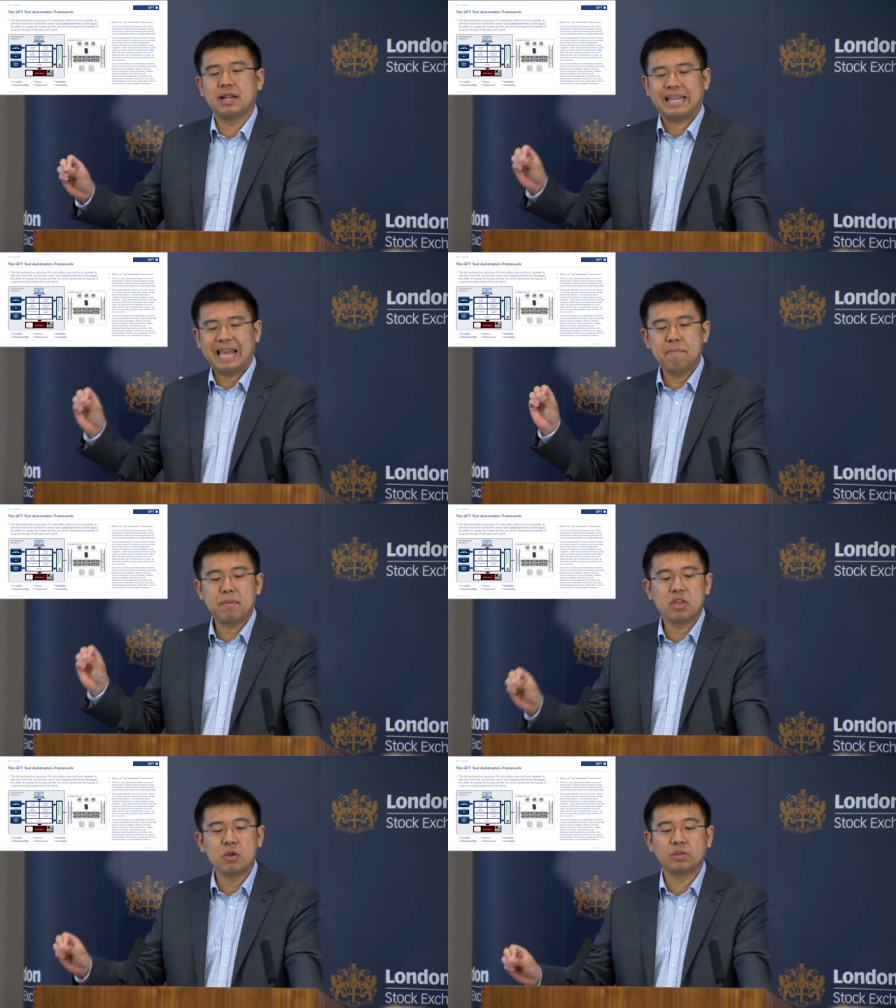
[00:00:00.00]
that it can
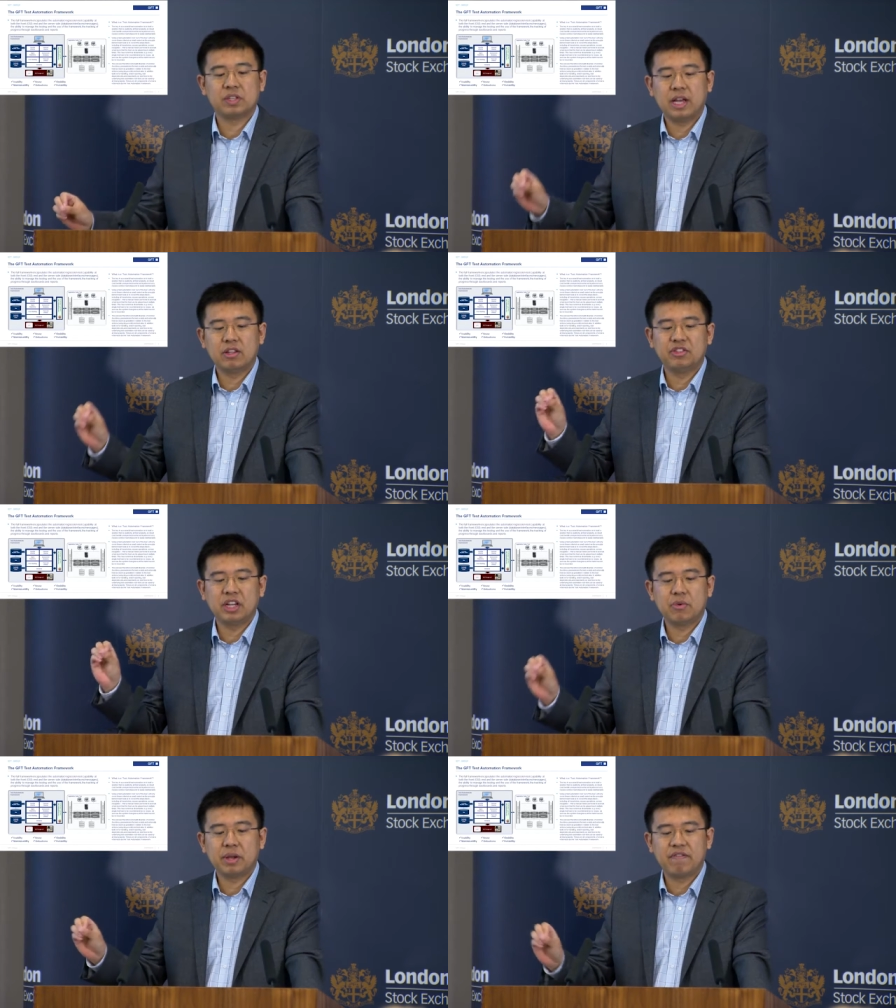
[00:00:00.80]
be used and
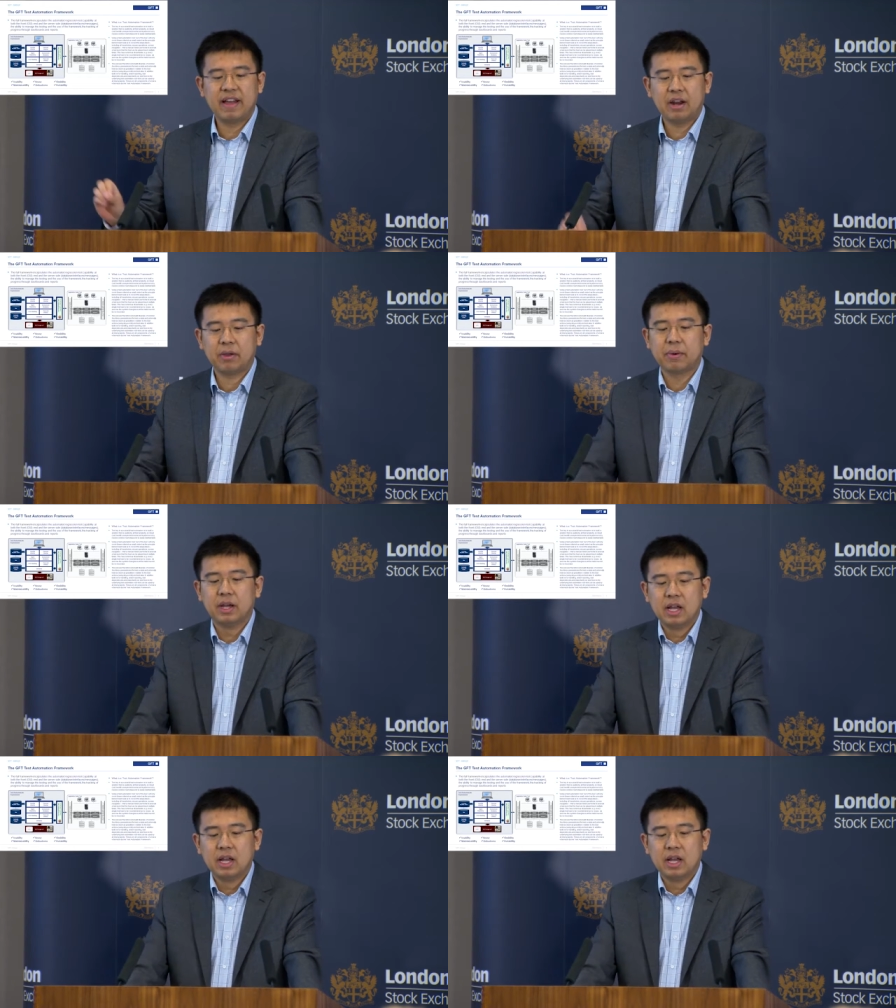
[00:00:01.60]
generate value.